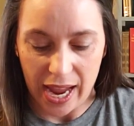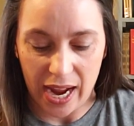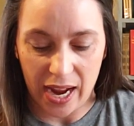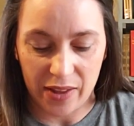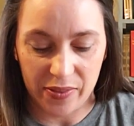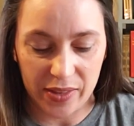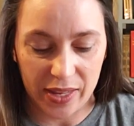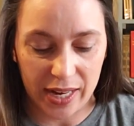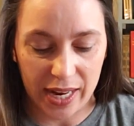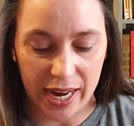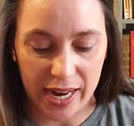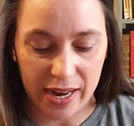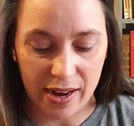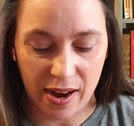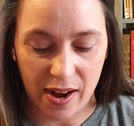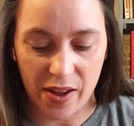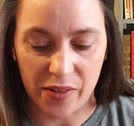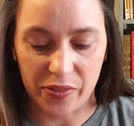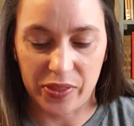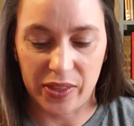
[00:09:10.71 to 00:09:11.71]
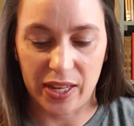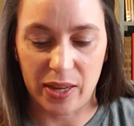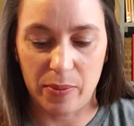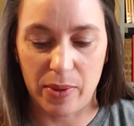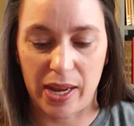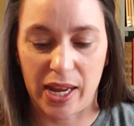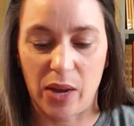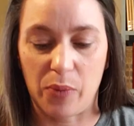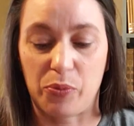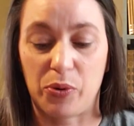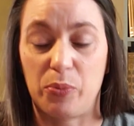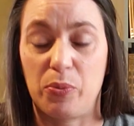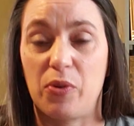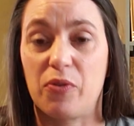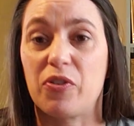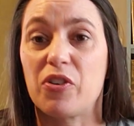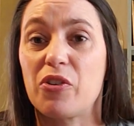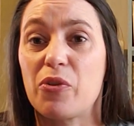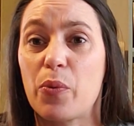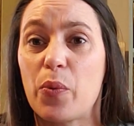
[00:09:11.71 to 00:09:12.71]
And then I got the makeup
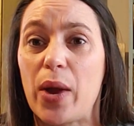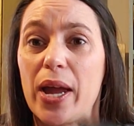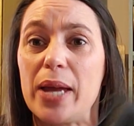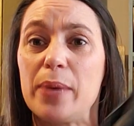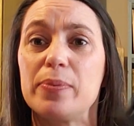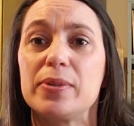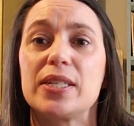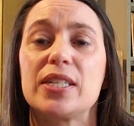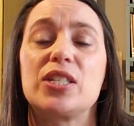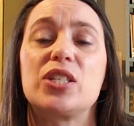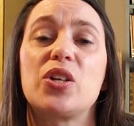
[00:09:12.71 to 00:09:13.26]
remover wipes.